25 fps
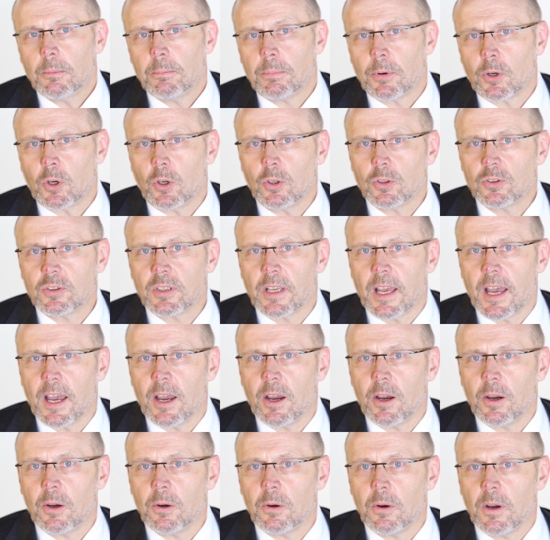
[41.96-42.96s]
but
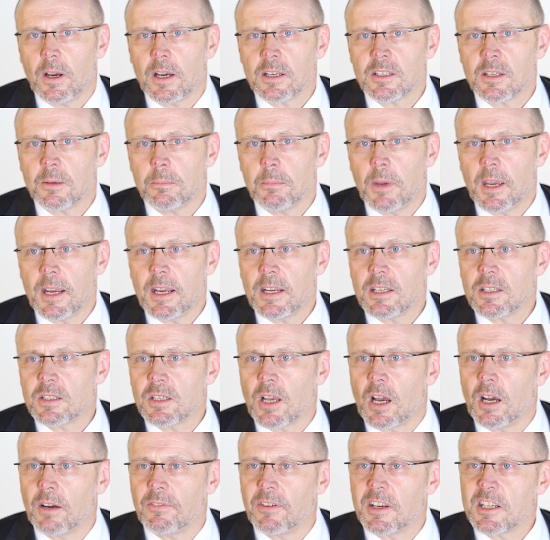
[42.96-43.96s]
also as a
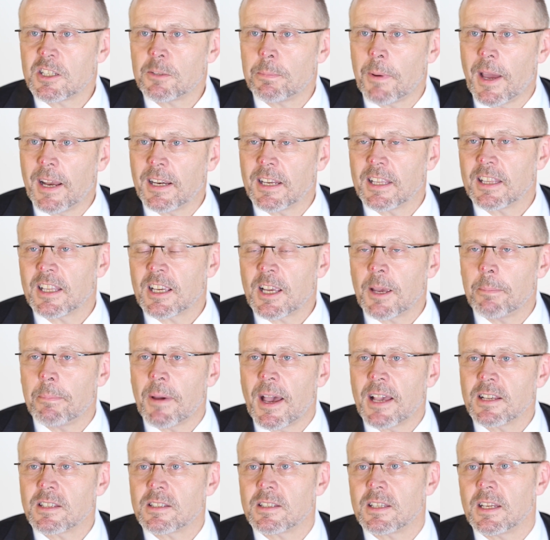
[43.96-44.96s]
means of expanding the
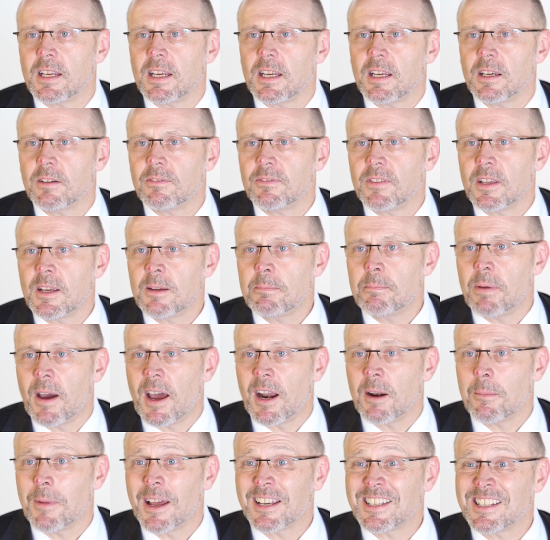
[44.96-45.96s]
capacity of the
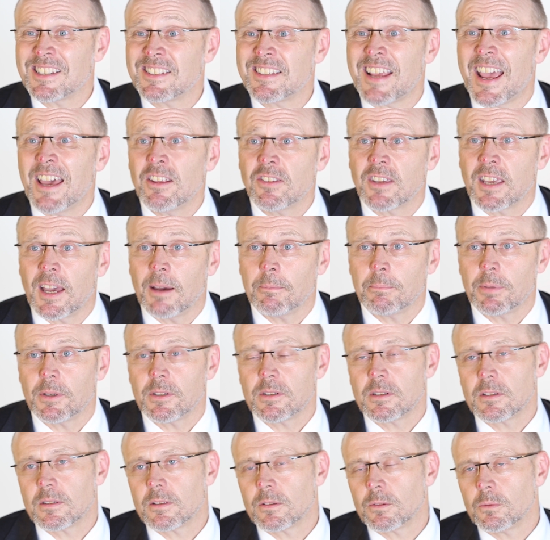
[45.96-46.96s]
Parramatta South
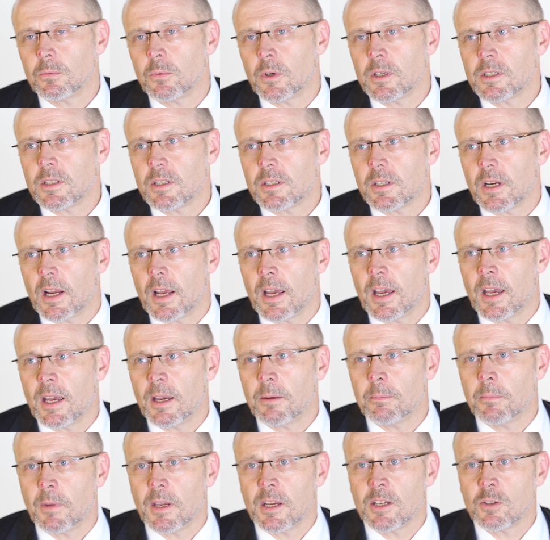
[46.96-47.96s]
campus, which
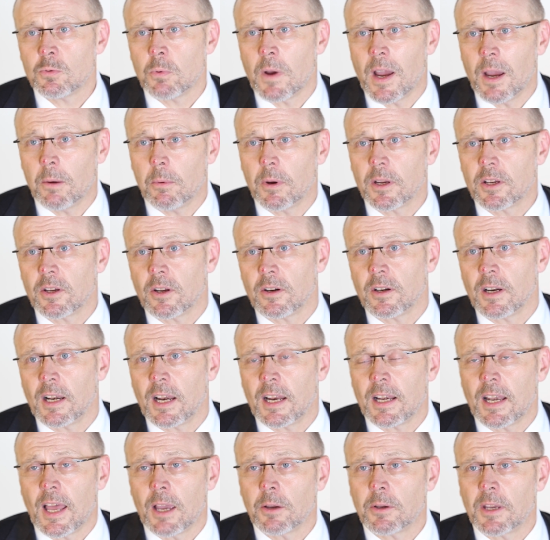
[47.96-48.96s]
is where we're
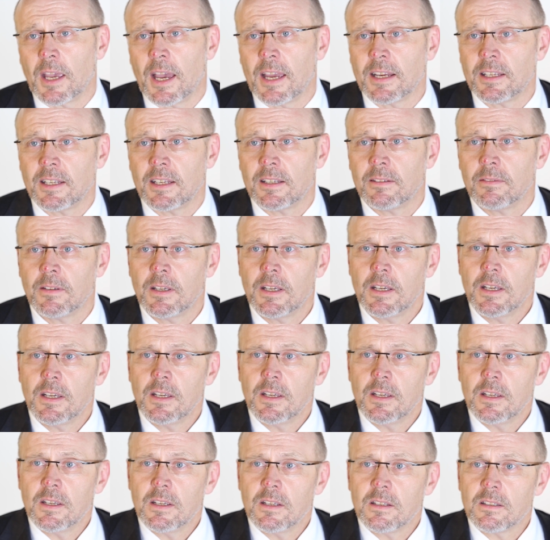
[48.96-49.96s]
currently located.
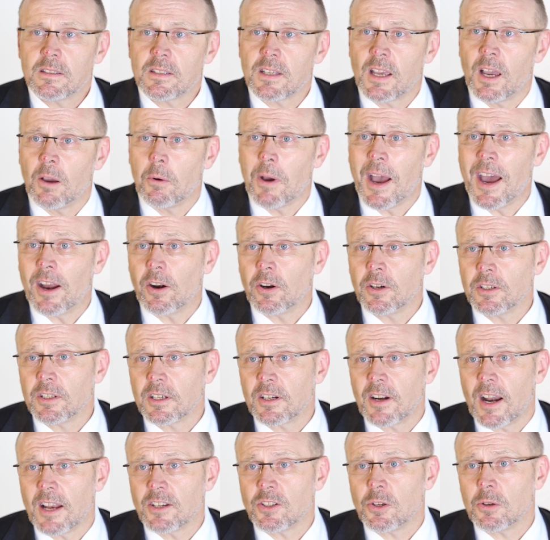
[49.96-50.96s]
So our
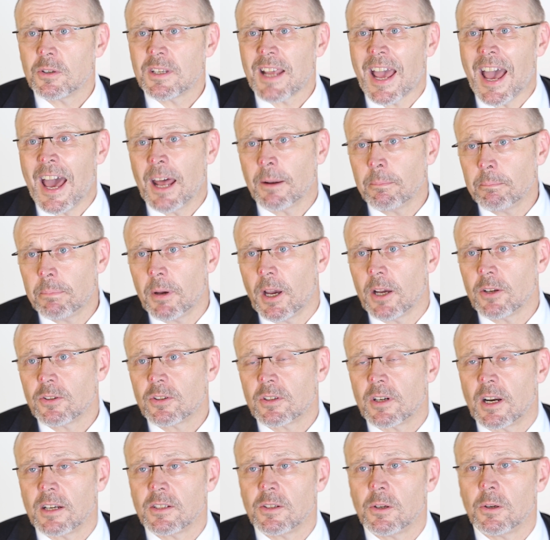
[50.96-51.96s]
undergraduate and
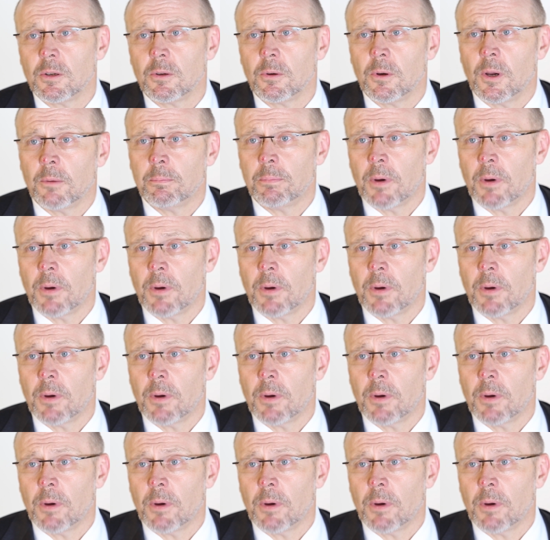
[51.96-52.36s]
postgraduate